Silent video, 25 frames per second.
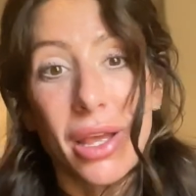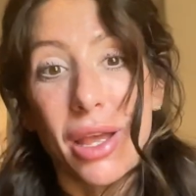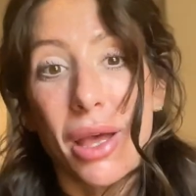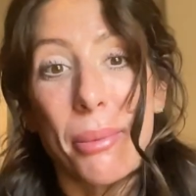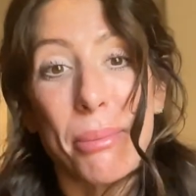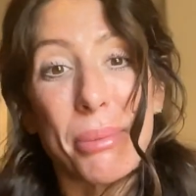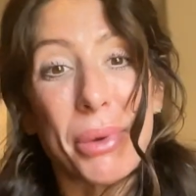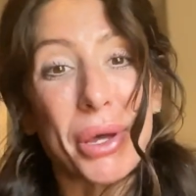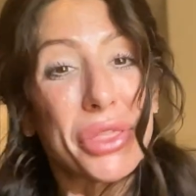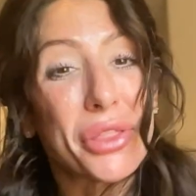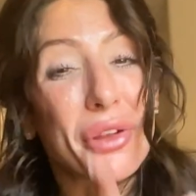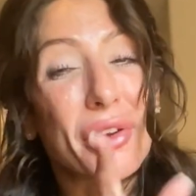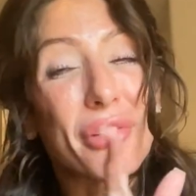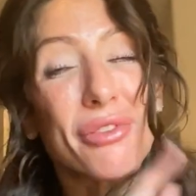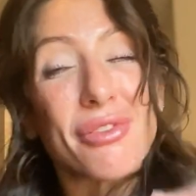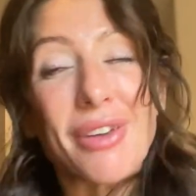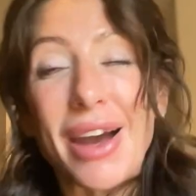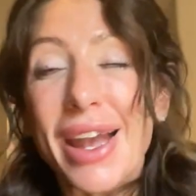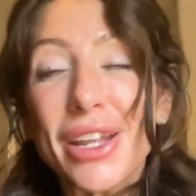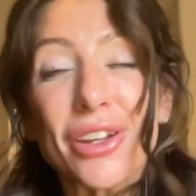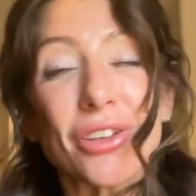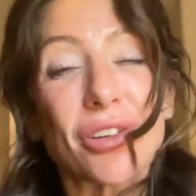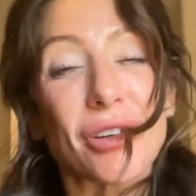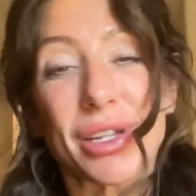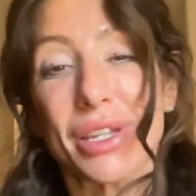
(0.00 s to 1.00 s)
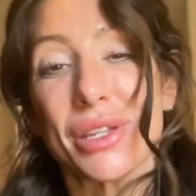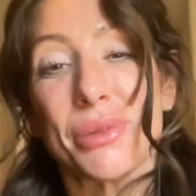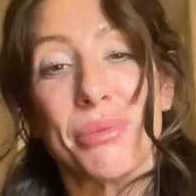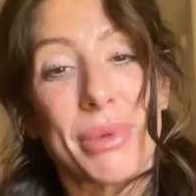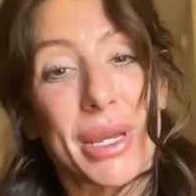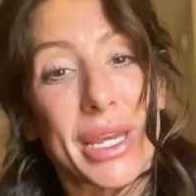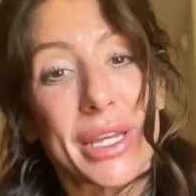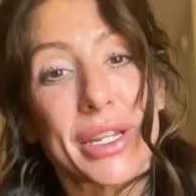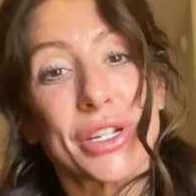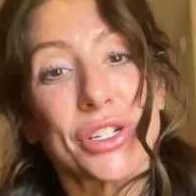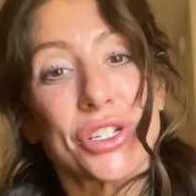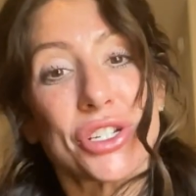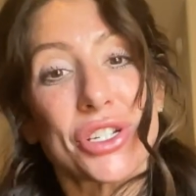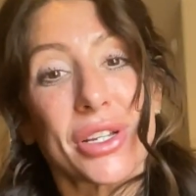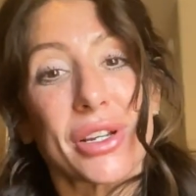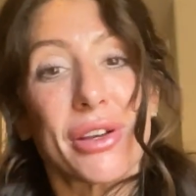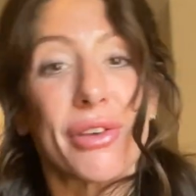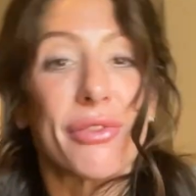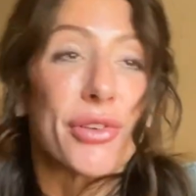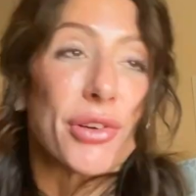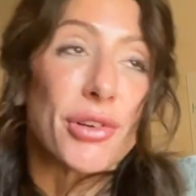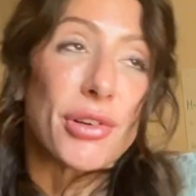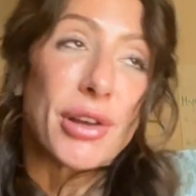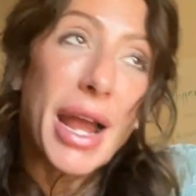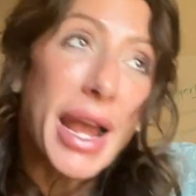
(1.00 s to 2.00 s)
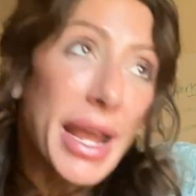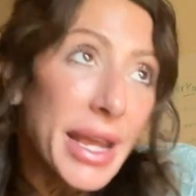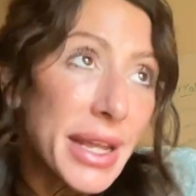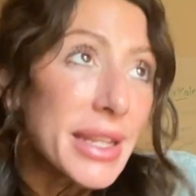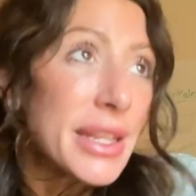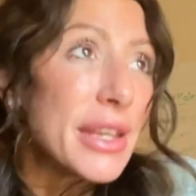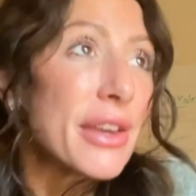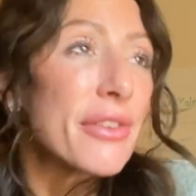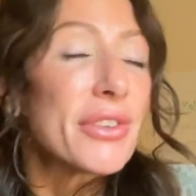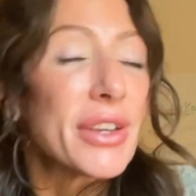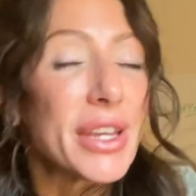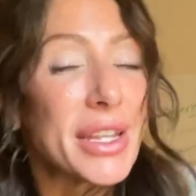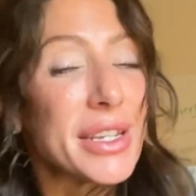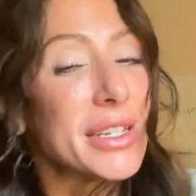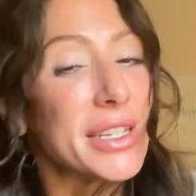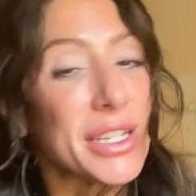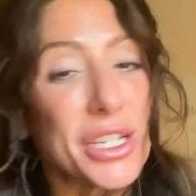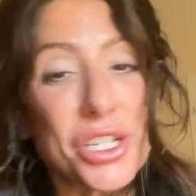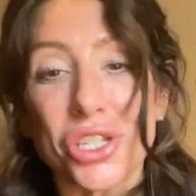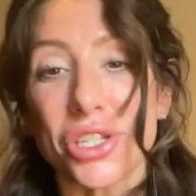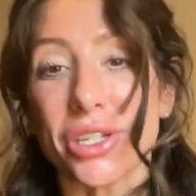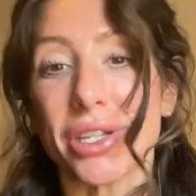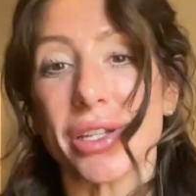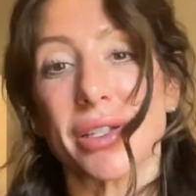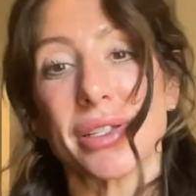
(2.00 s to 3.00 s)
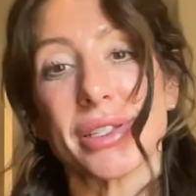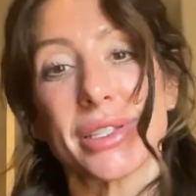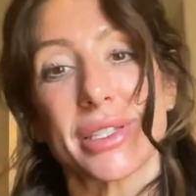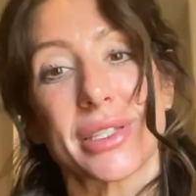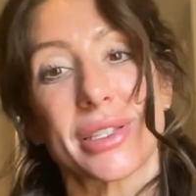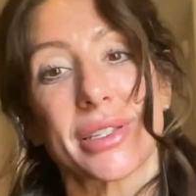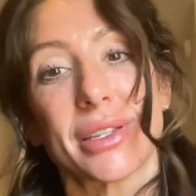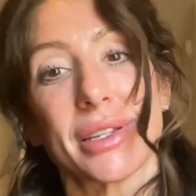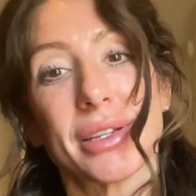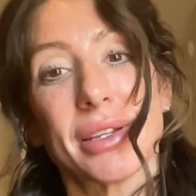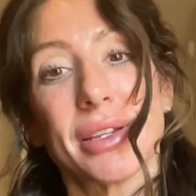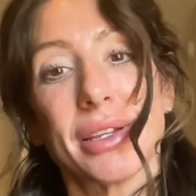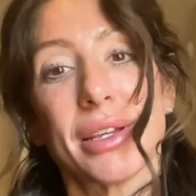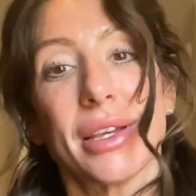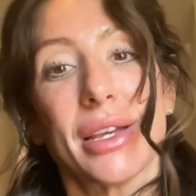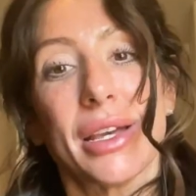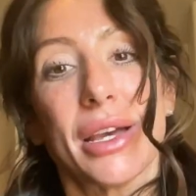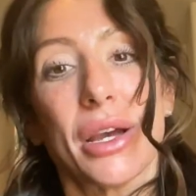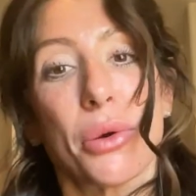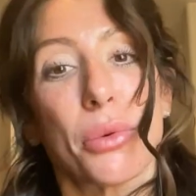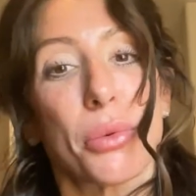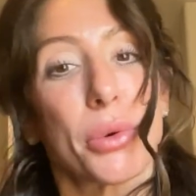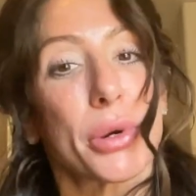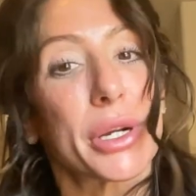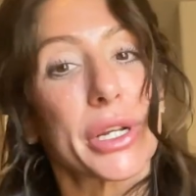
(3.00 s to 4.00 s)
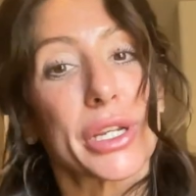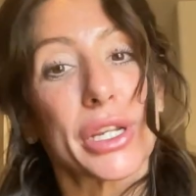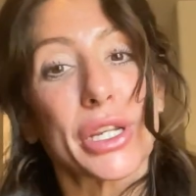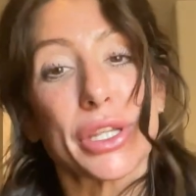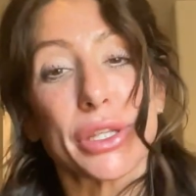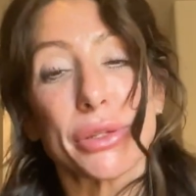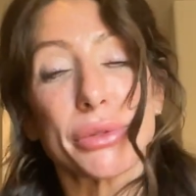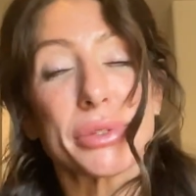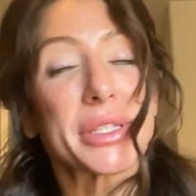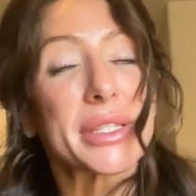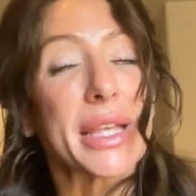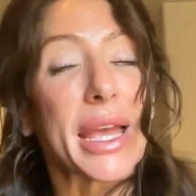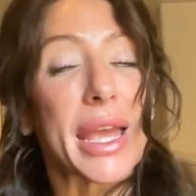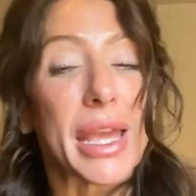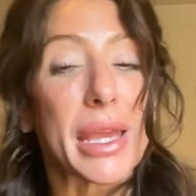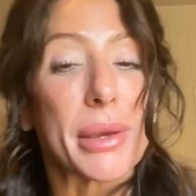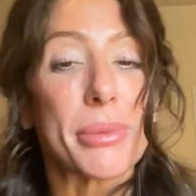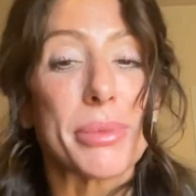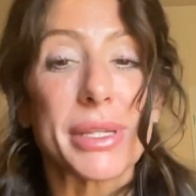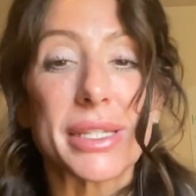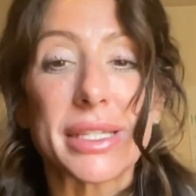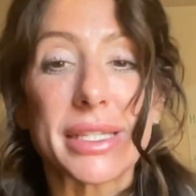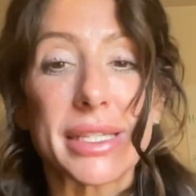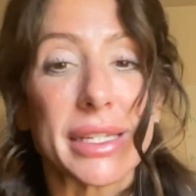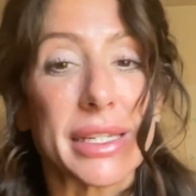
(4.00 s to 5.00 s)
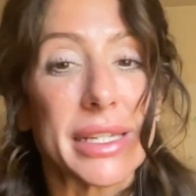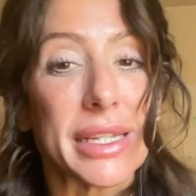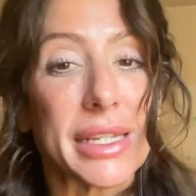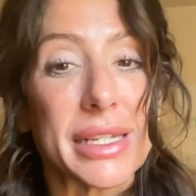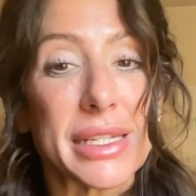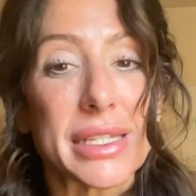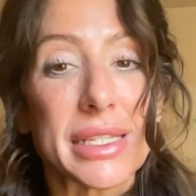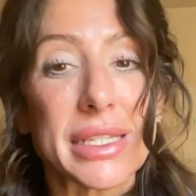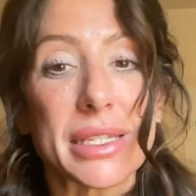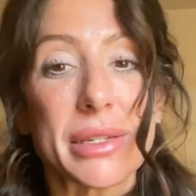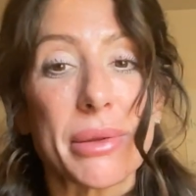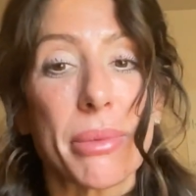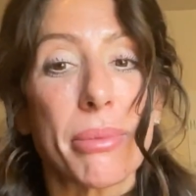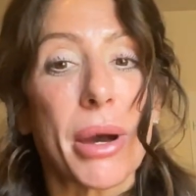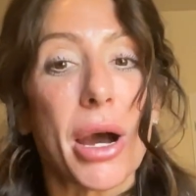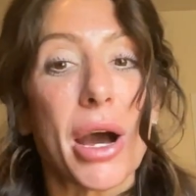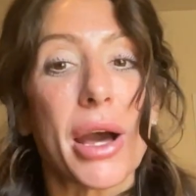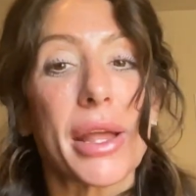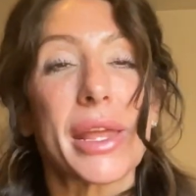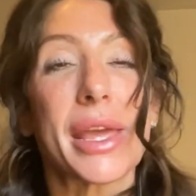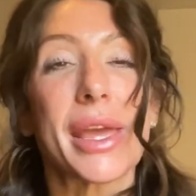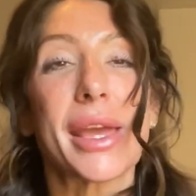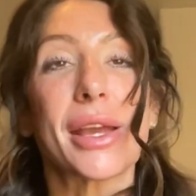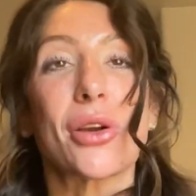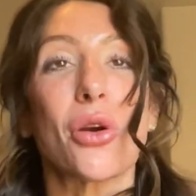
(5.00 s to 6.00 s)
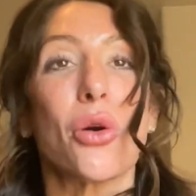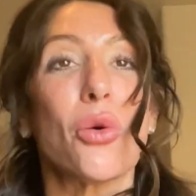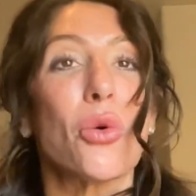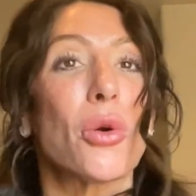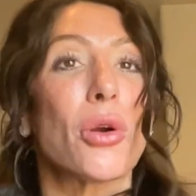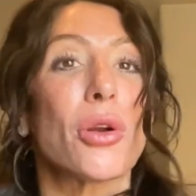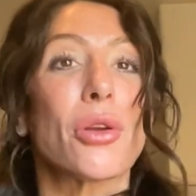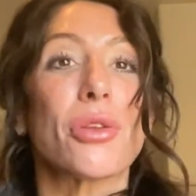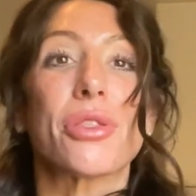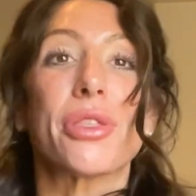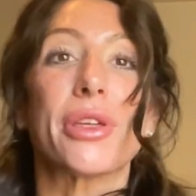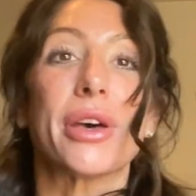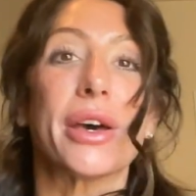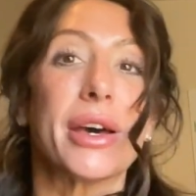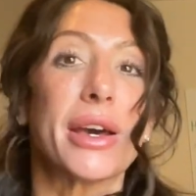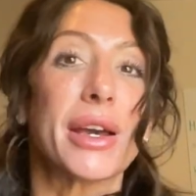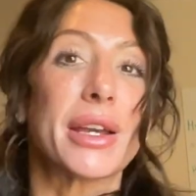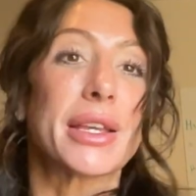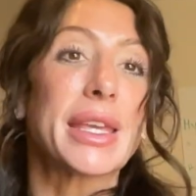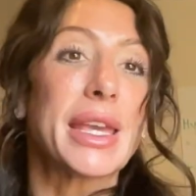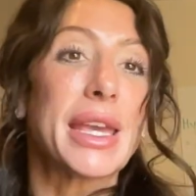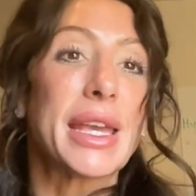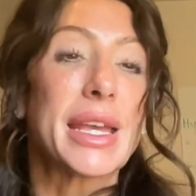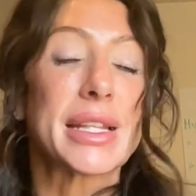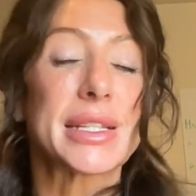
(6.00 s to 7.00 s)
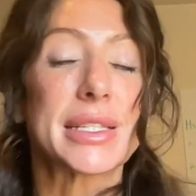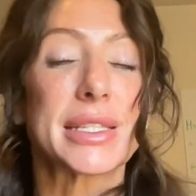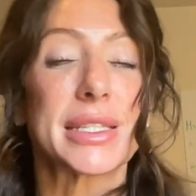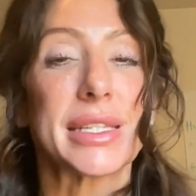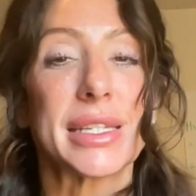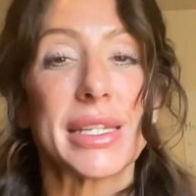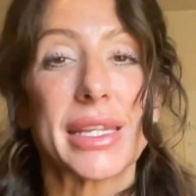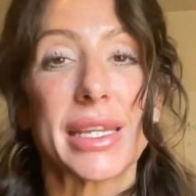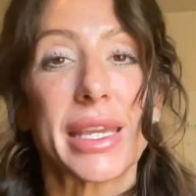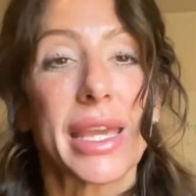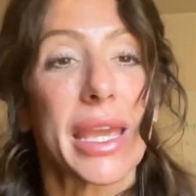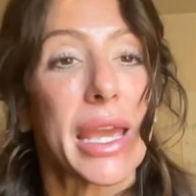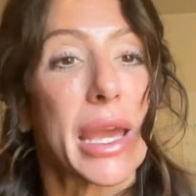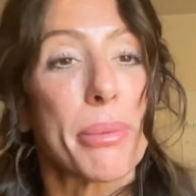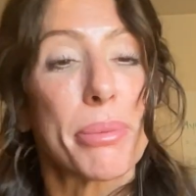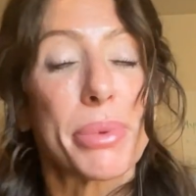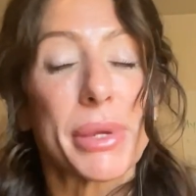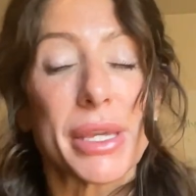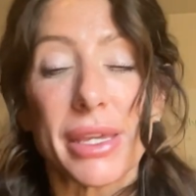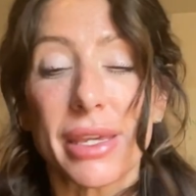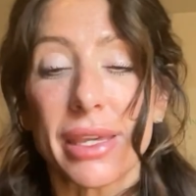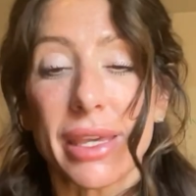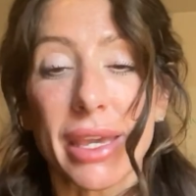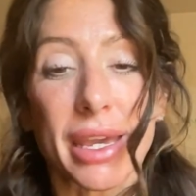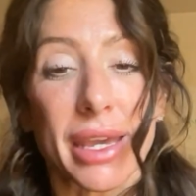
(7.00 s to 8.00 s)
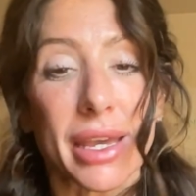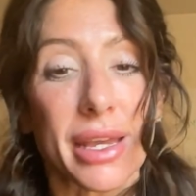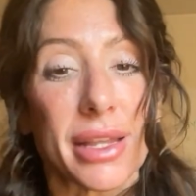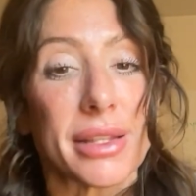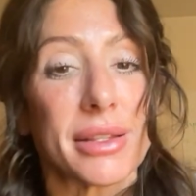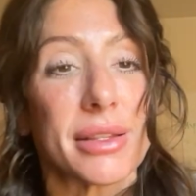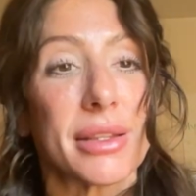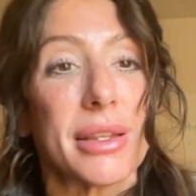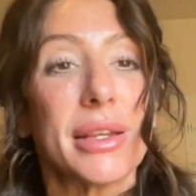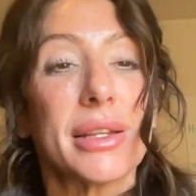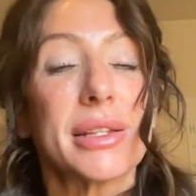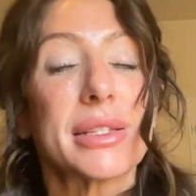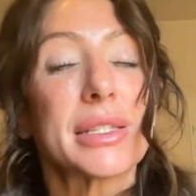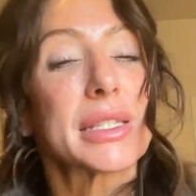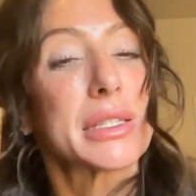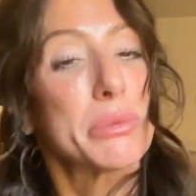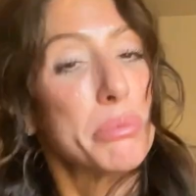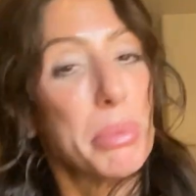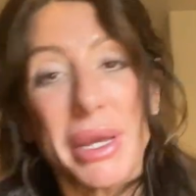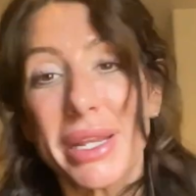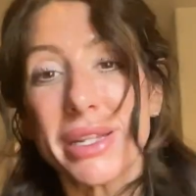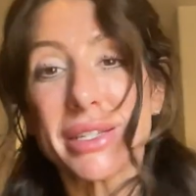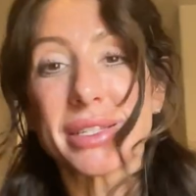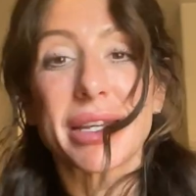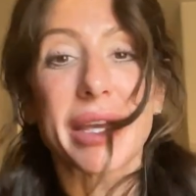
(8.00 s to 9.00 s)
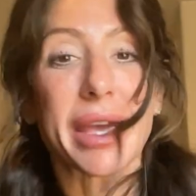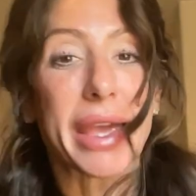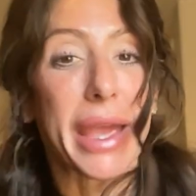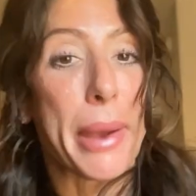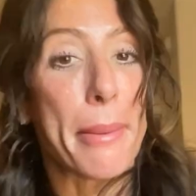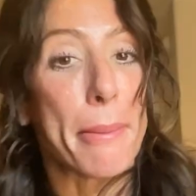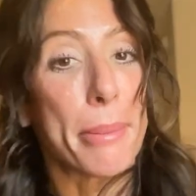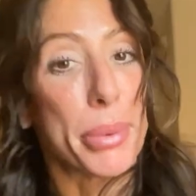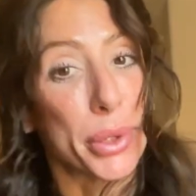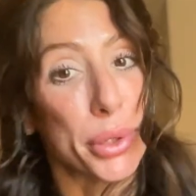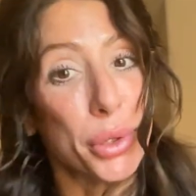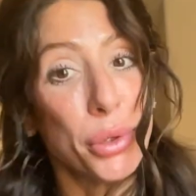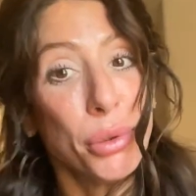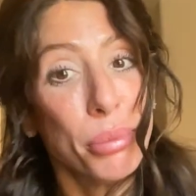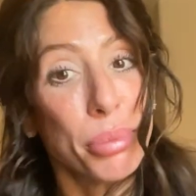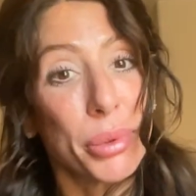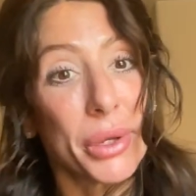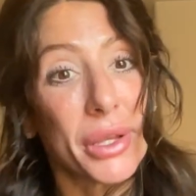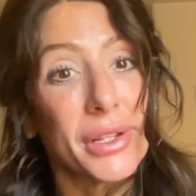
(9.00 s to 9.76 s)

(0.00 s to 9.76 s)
but they're vital in managing a variety of conditions. We're going to use the ABCDs mnemonic or the can't see, can't pee, can't spit, can't poop.